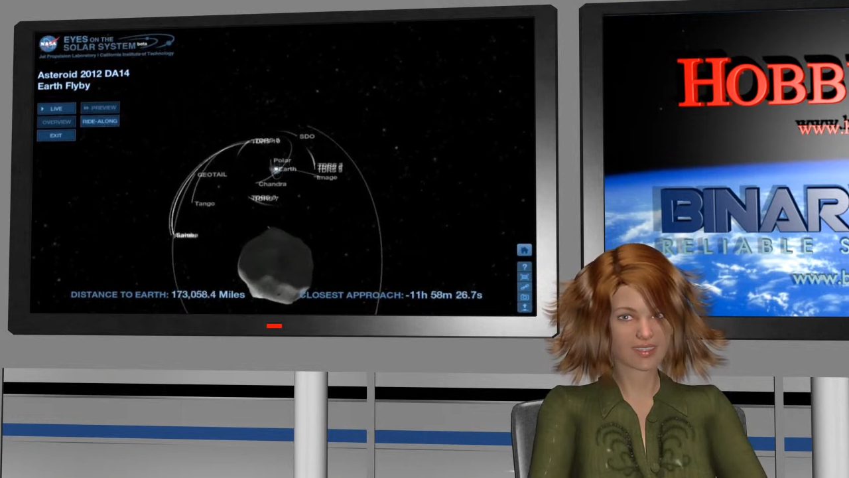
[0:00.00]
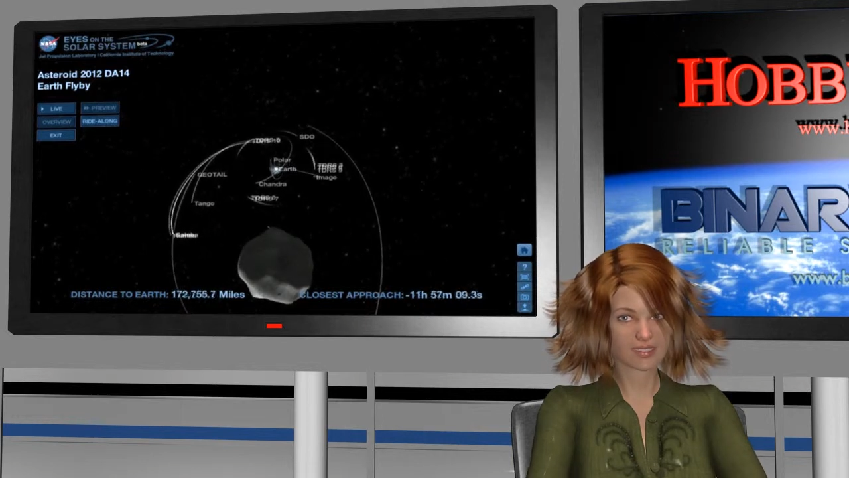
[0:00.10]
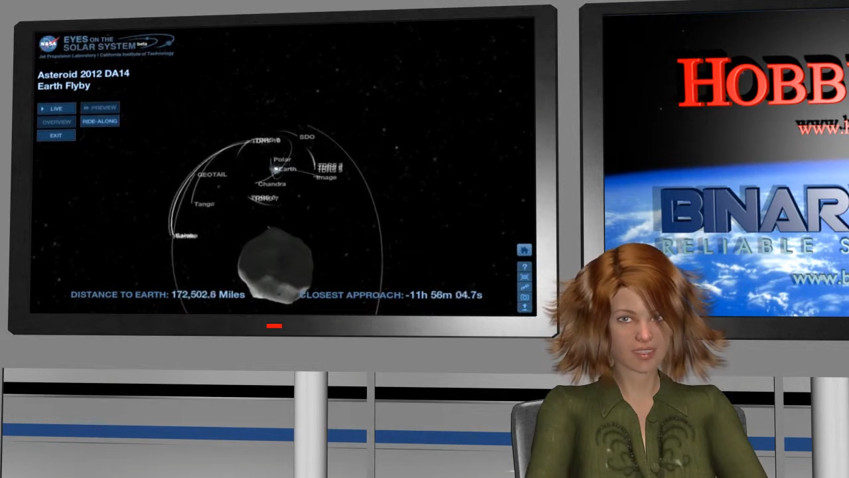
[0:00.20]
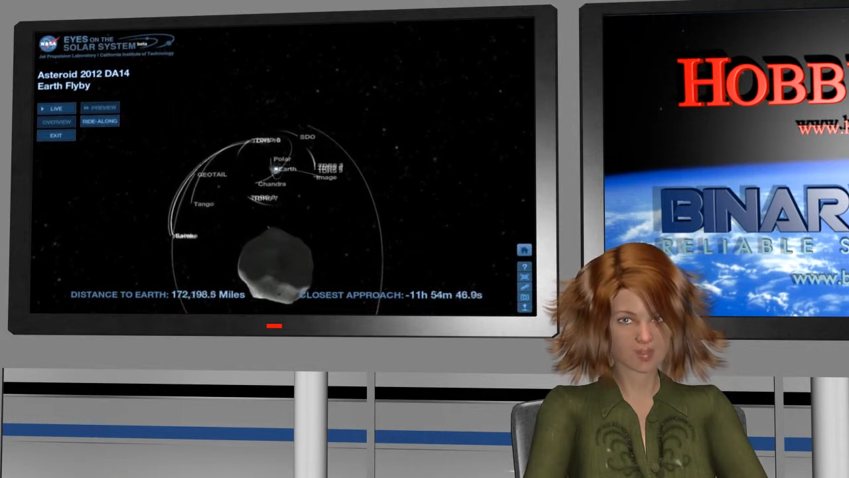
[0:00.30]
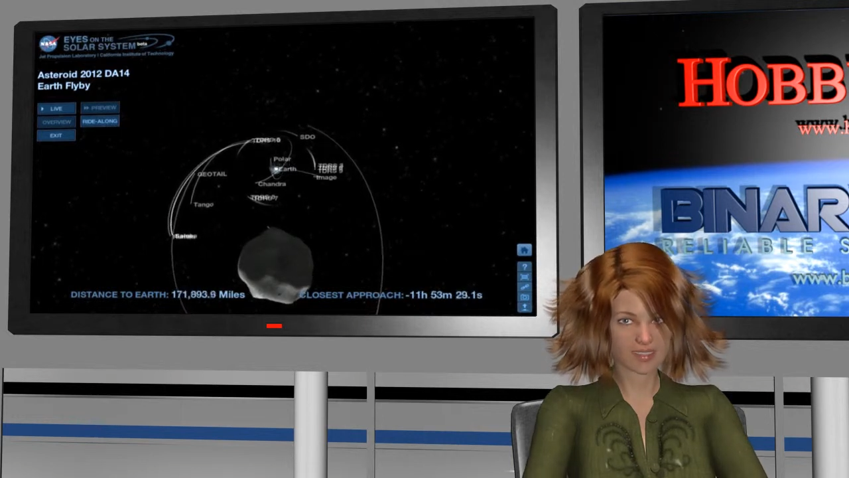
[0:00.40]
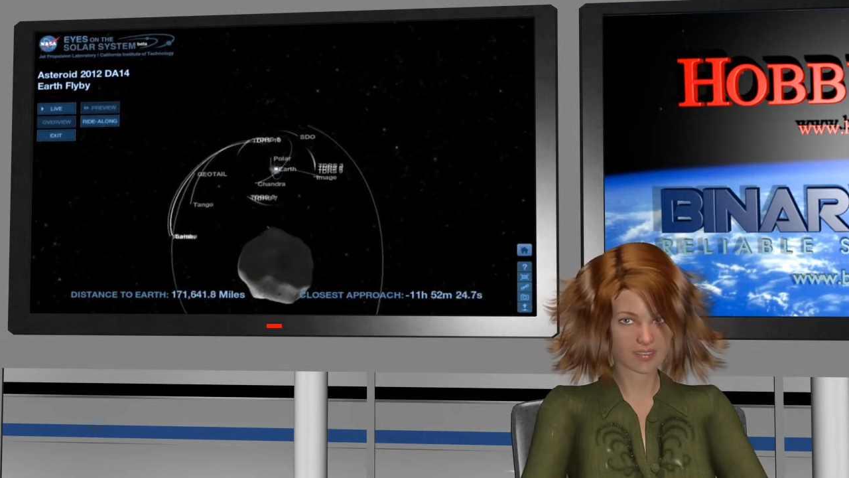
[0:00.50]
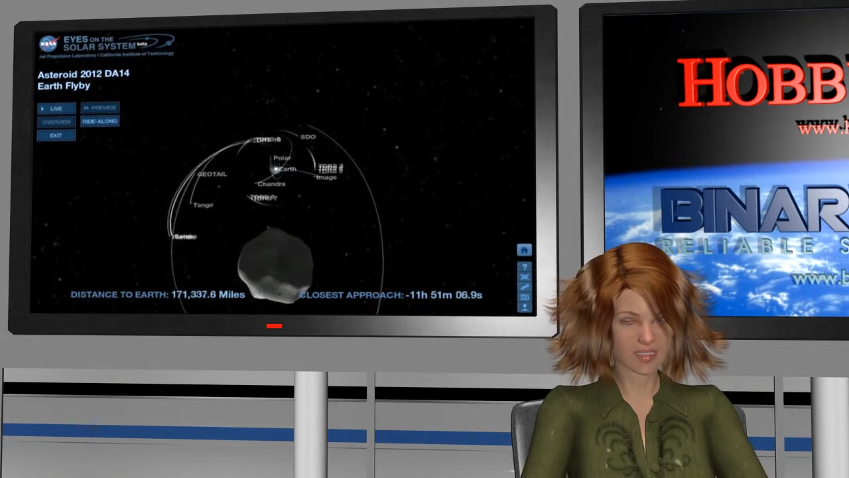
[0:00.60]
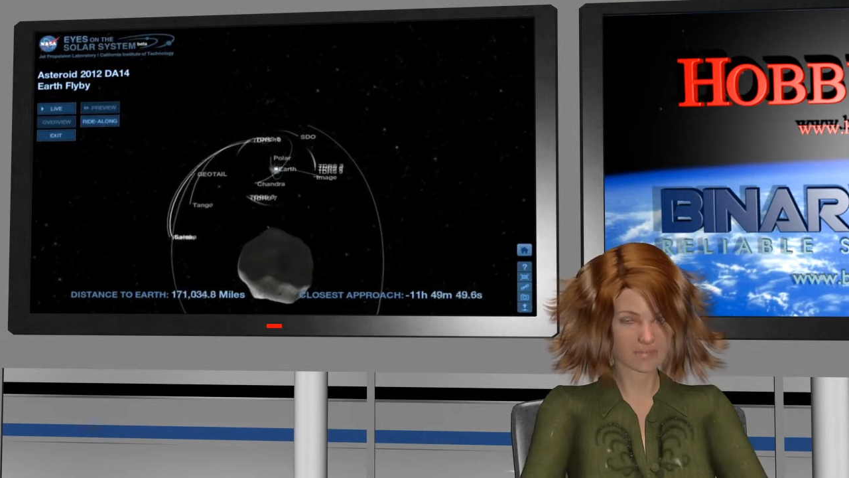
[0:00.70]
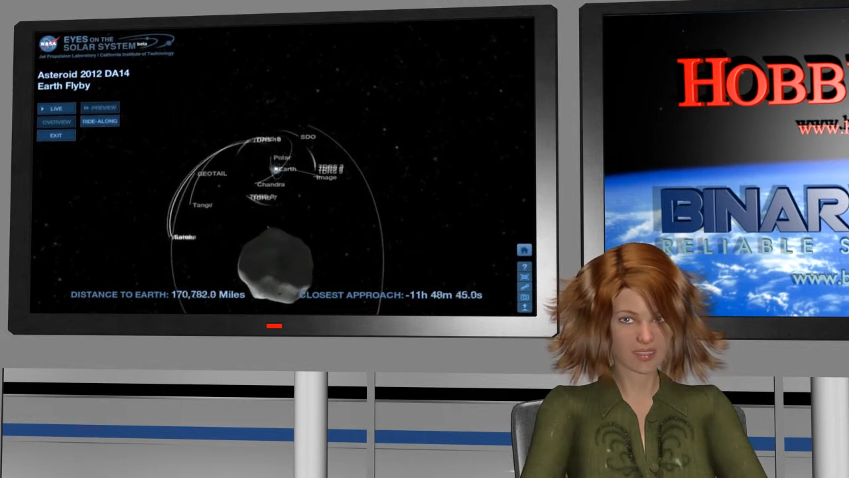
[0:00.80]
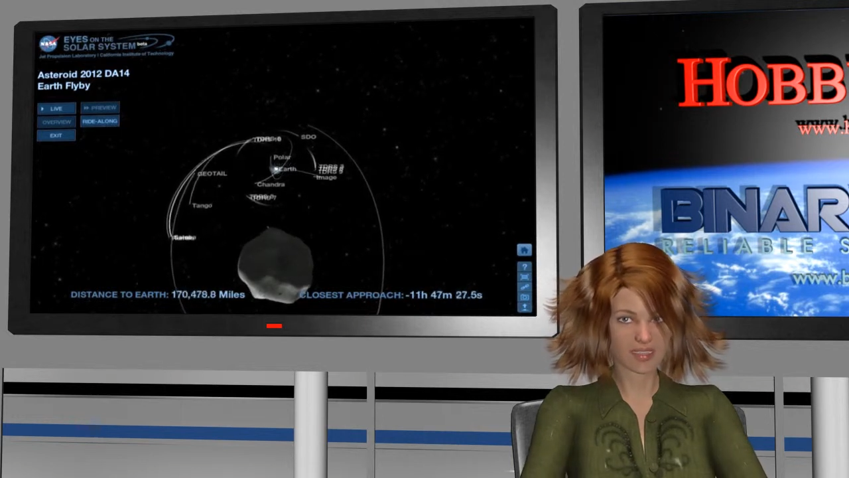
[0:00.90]
as a
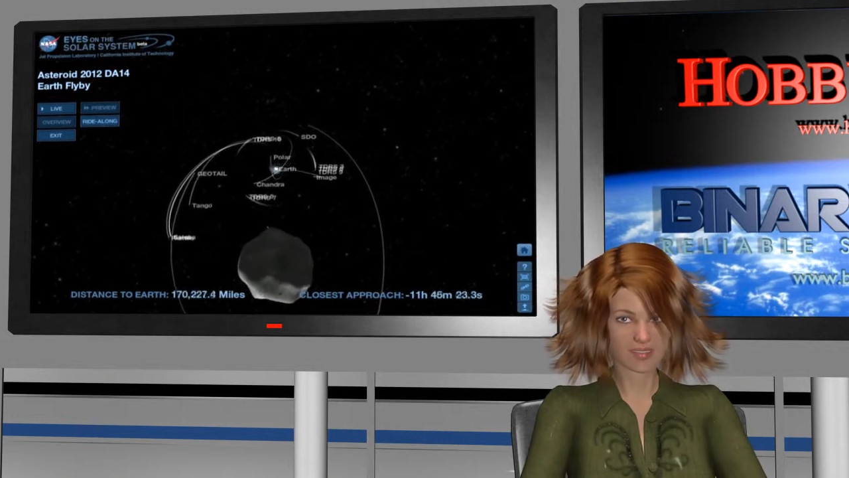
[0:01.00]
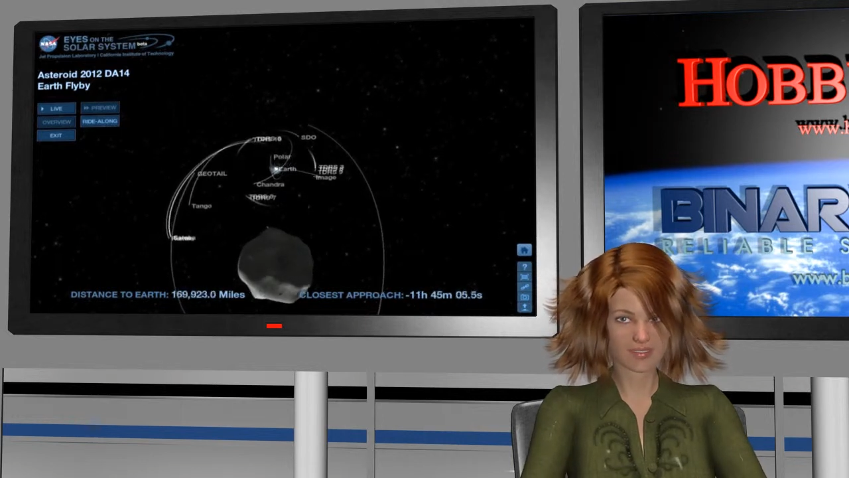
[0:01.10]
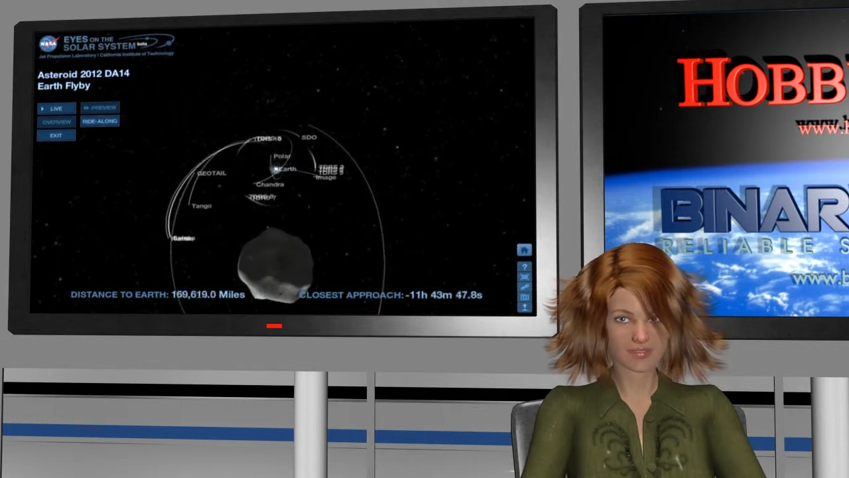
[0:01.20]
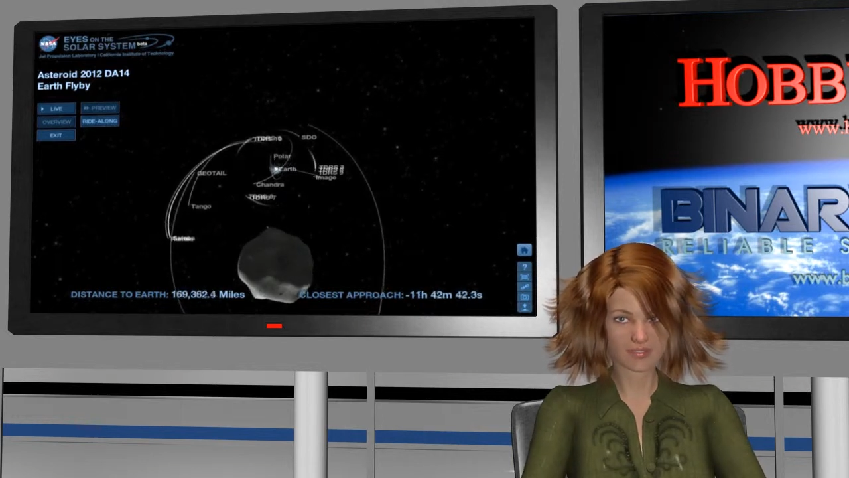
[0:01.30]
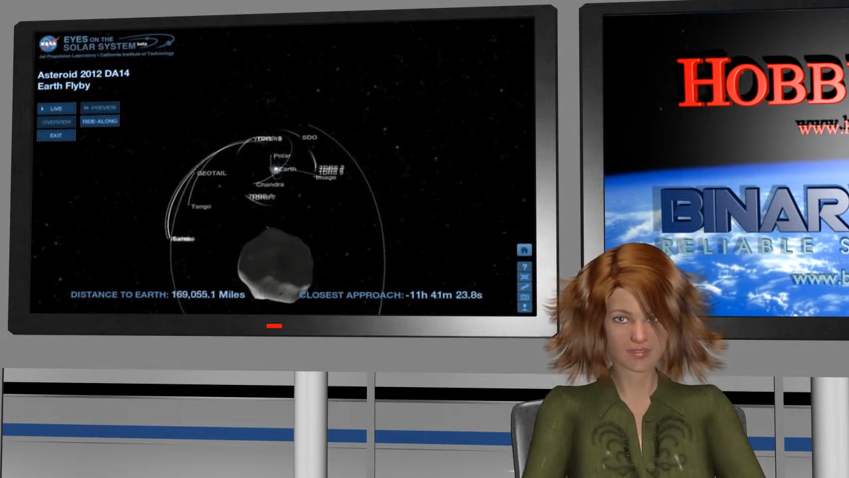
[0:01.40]
wake-up call.